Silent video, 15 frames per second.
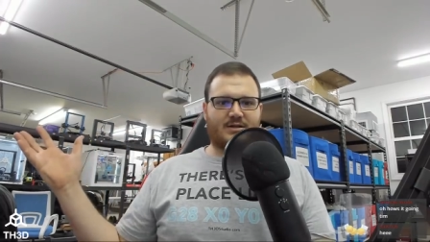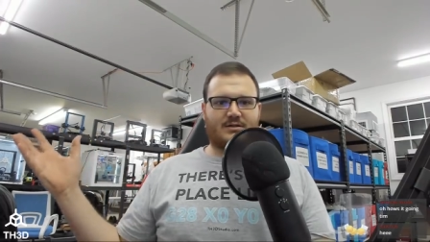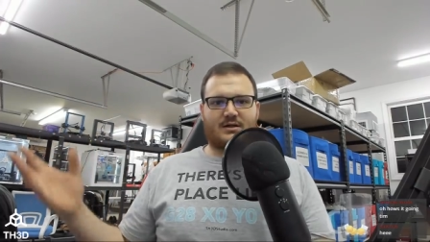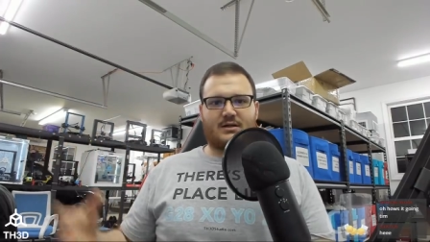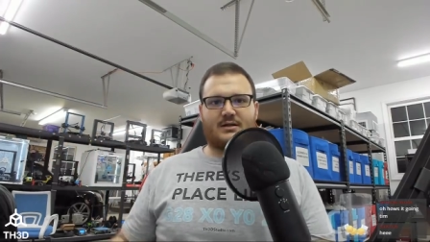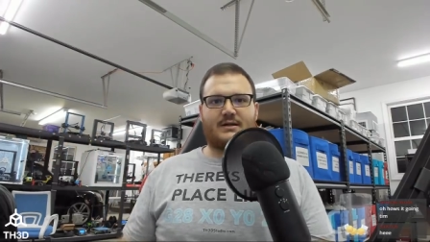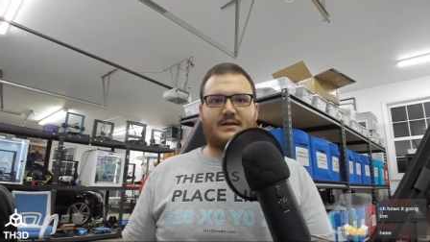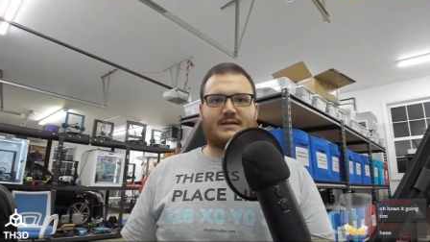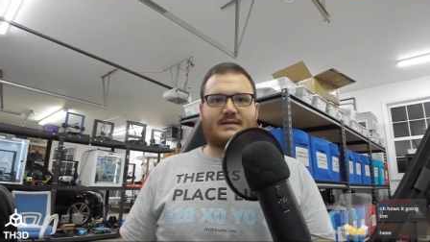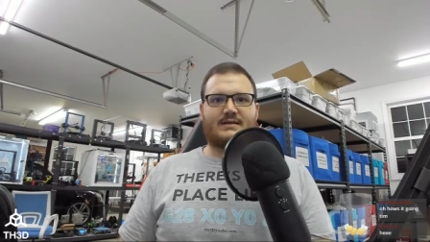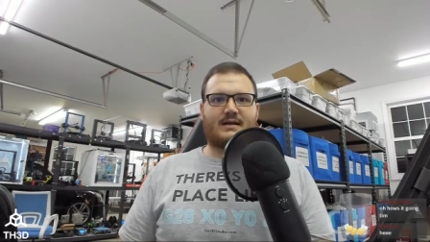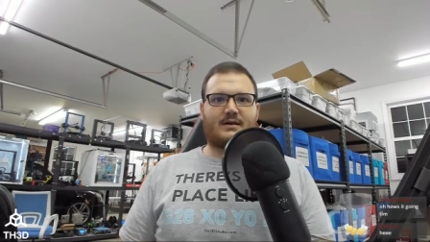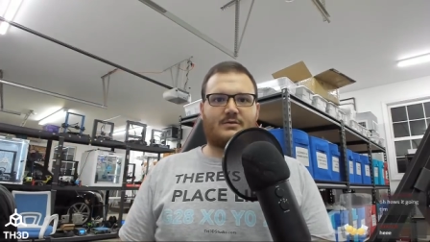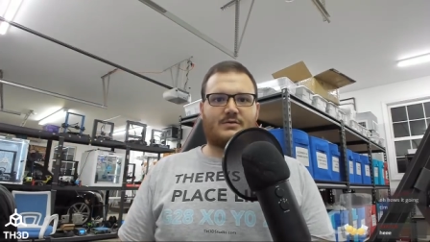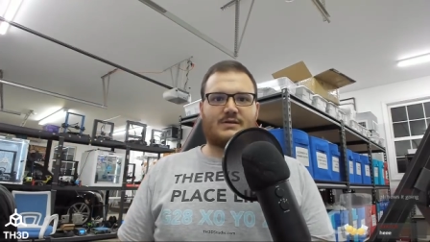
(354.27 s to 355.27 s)
Luckily this
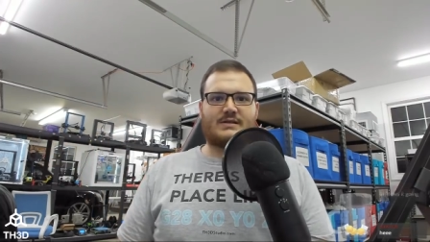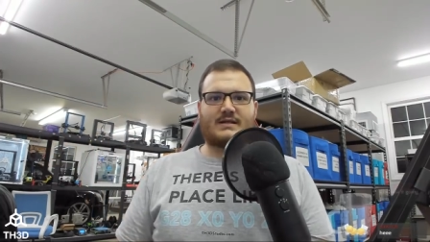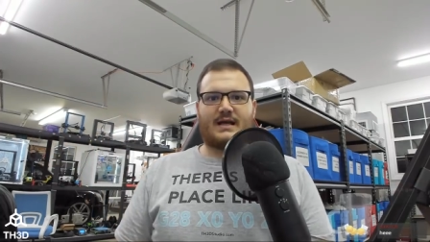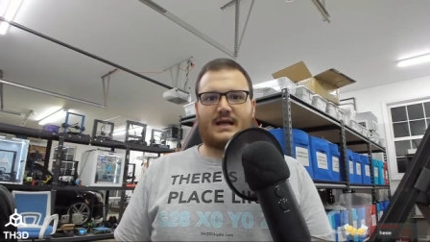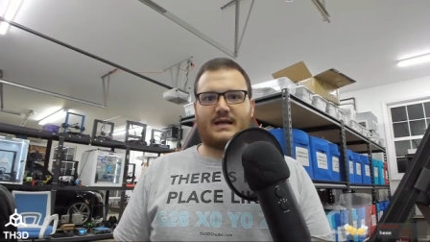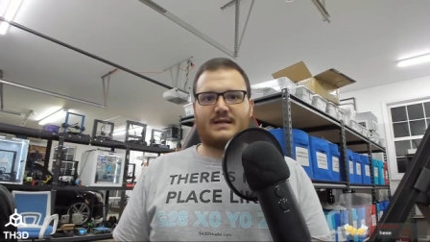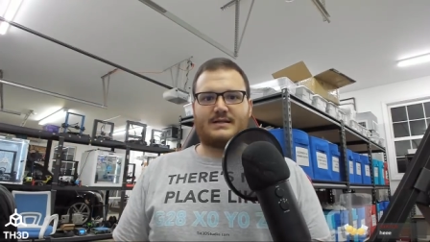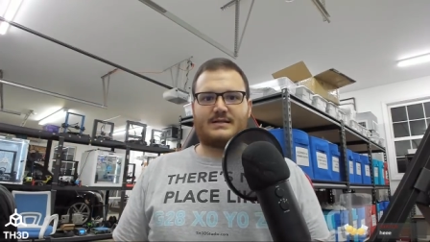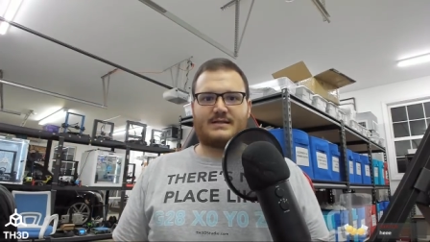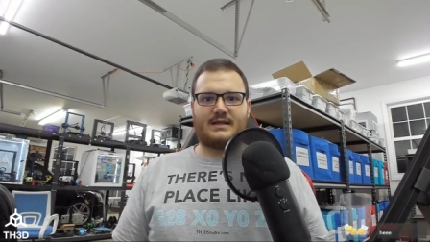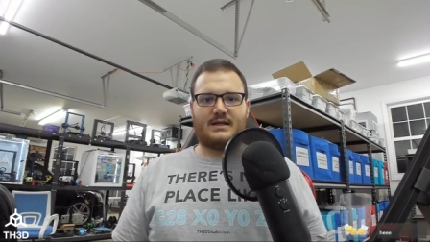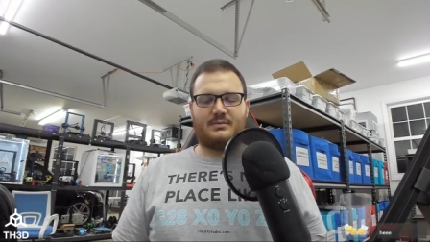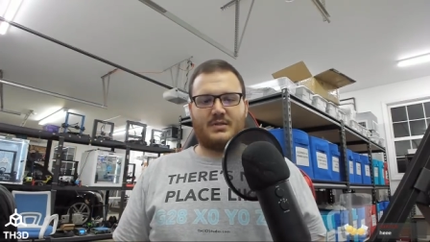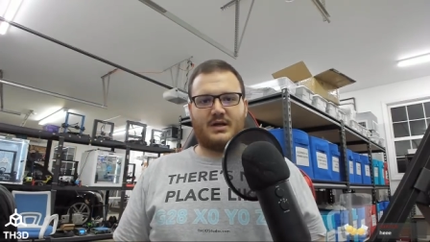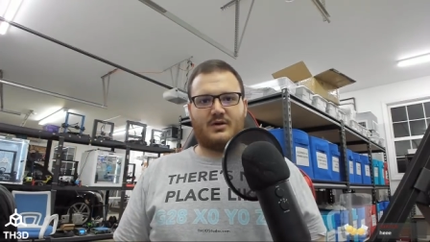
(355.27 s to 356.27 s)
house has a
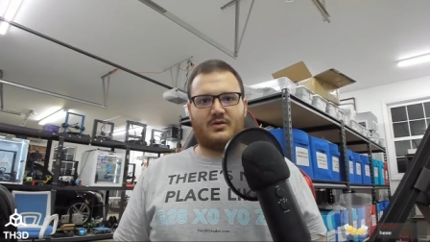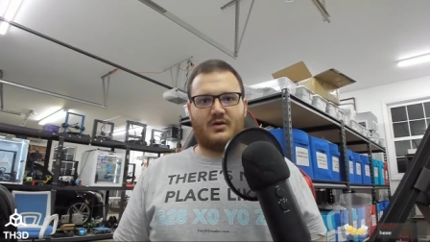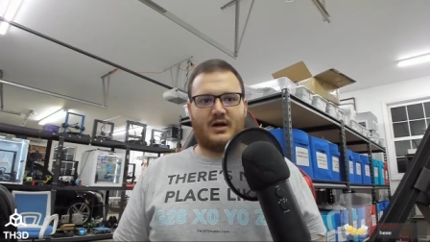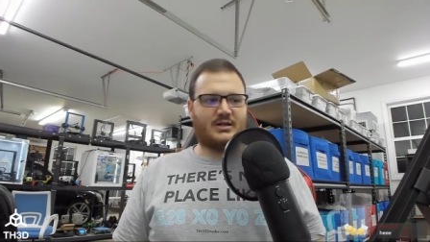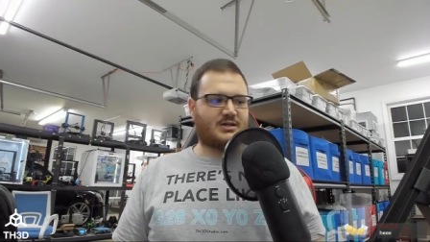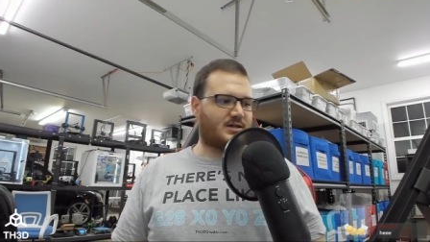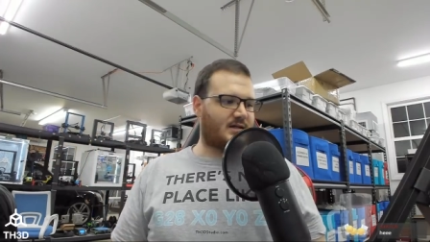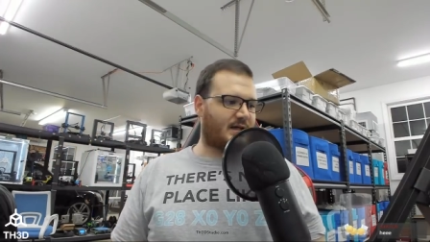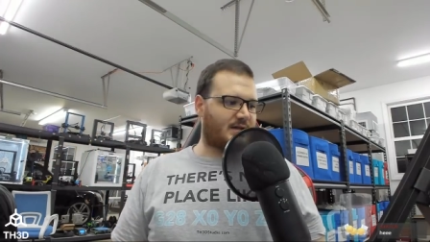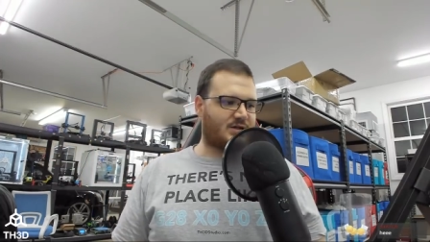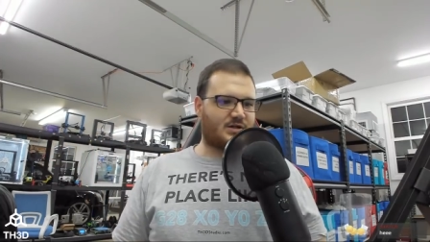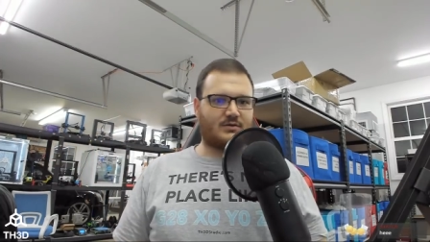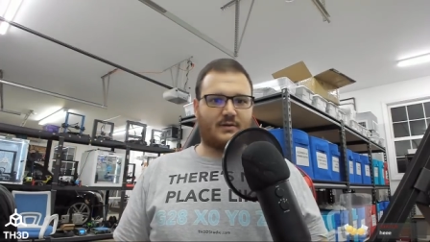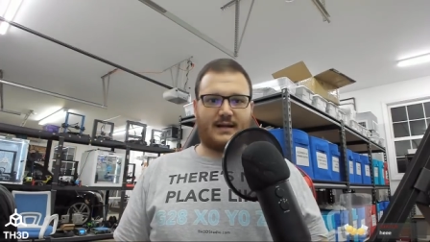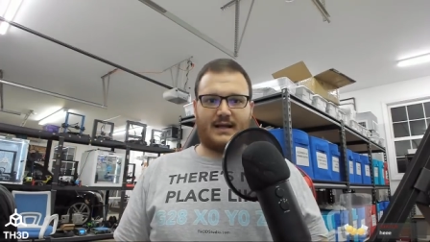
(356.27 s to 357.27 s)
big garage attached
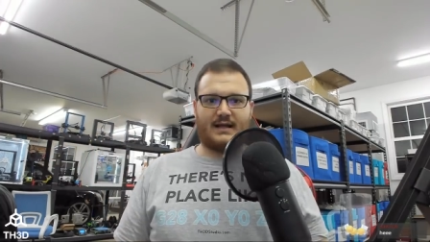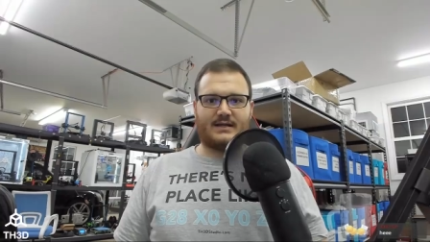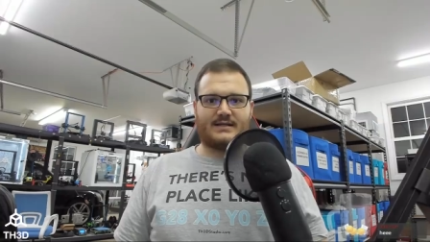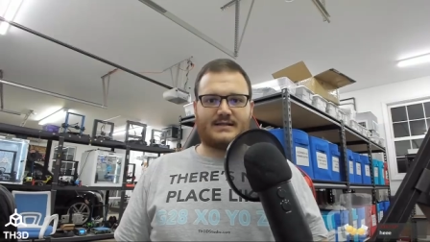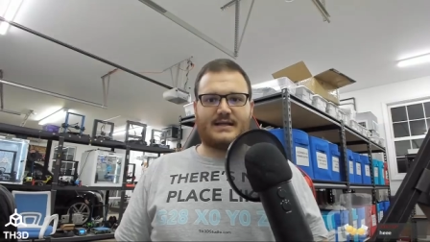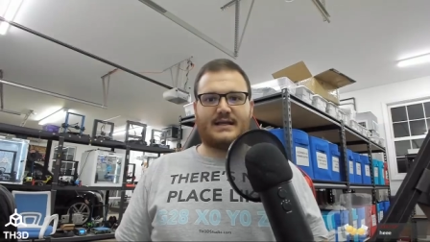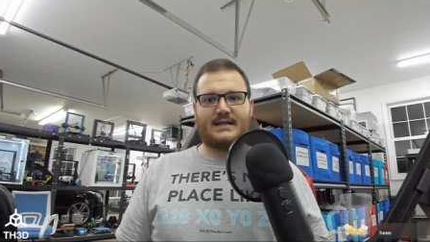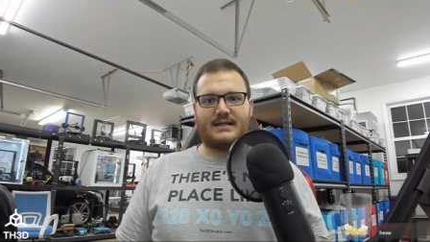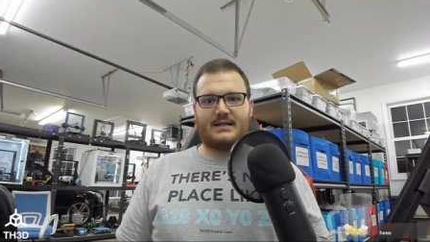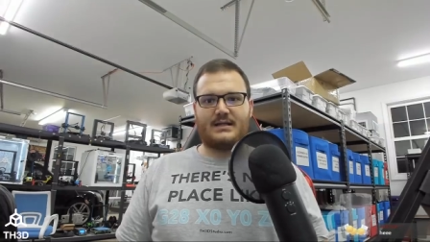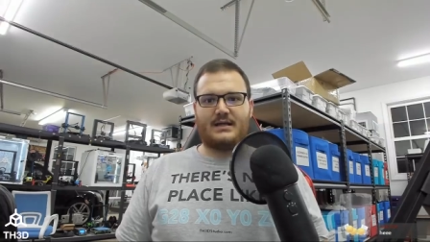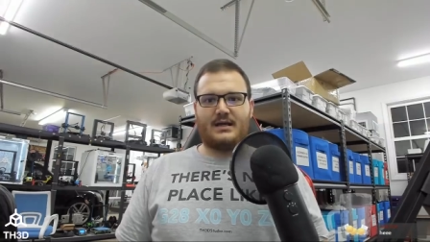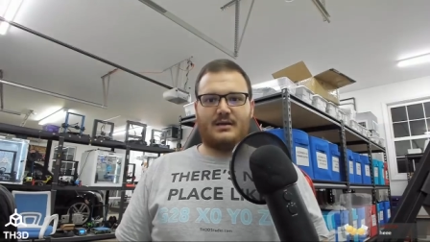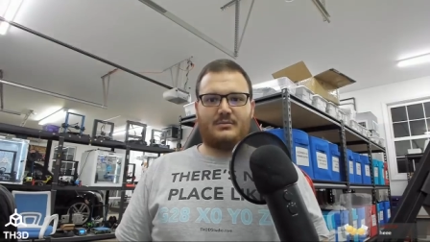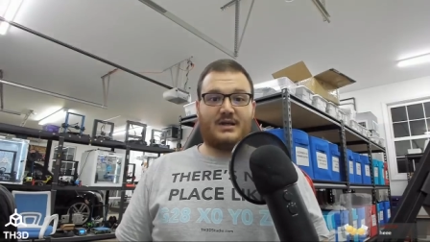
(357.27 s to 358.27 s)
to it and it's heated
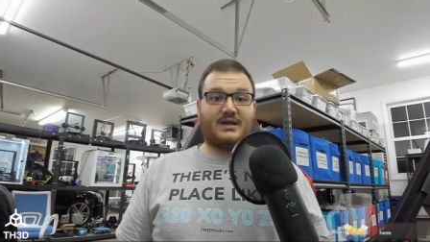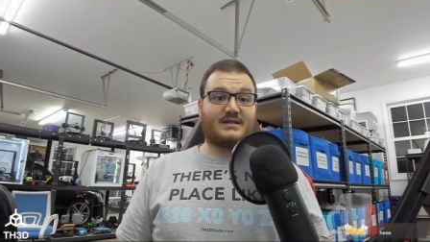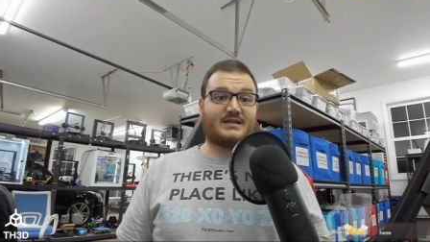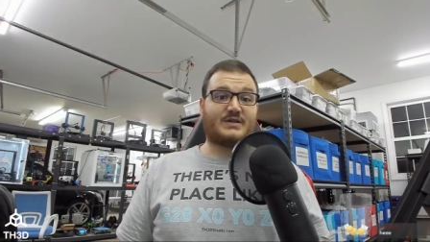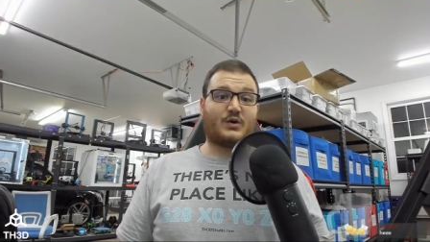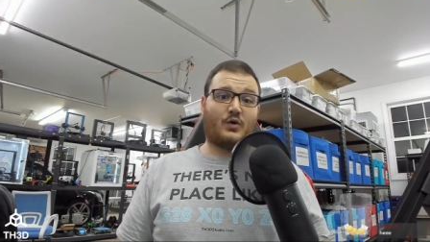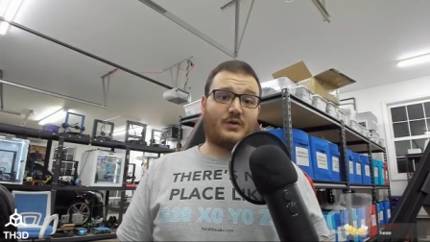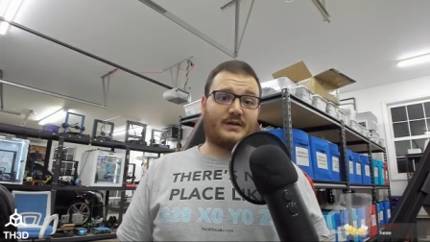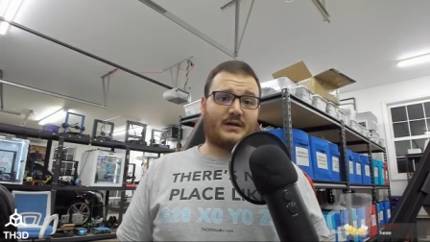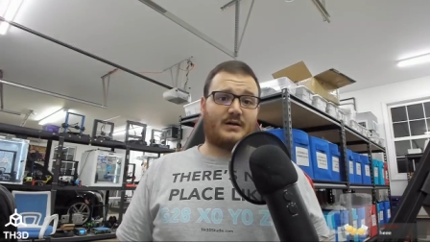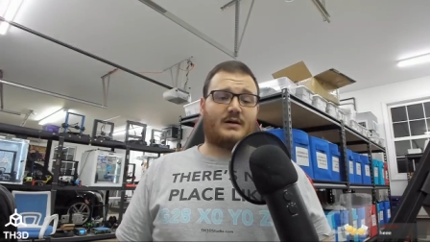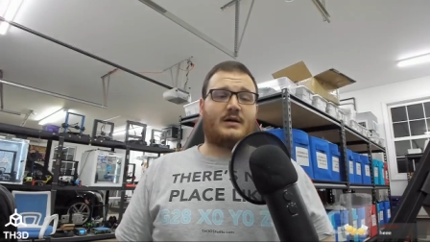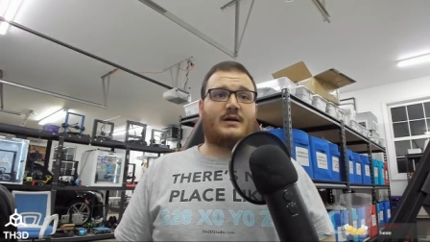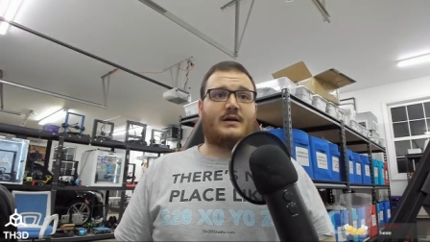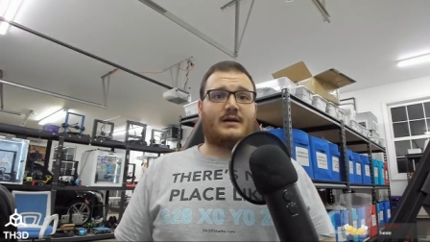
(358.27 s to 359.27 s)
because it's cold here.